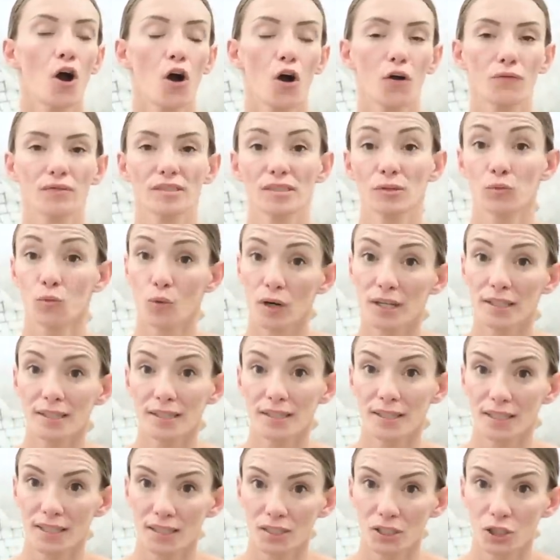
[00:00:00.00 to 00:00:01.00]
Obviously, one of the
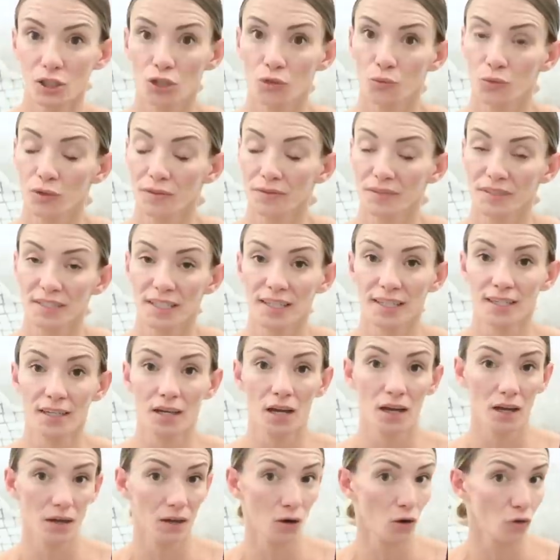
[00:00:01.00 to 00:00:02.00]
things that you would have seen
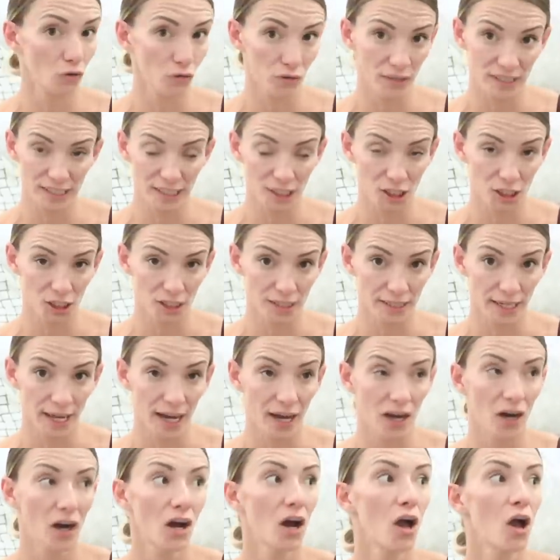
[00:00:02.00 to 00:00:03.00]
already just
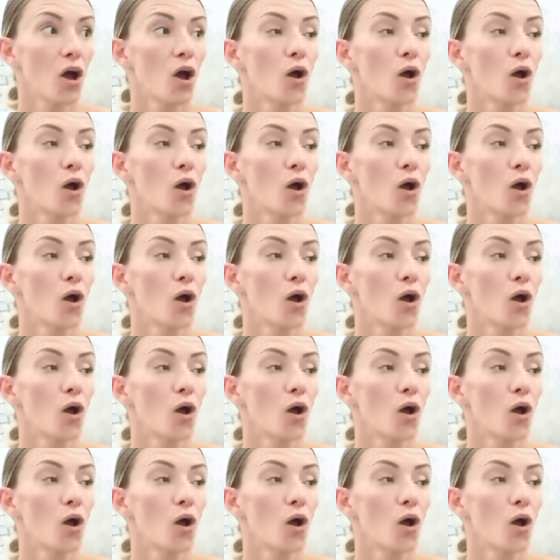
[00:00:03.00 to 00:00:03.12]
now,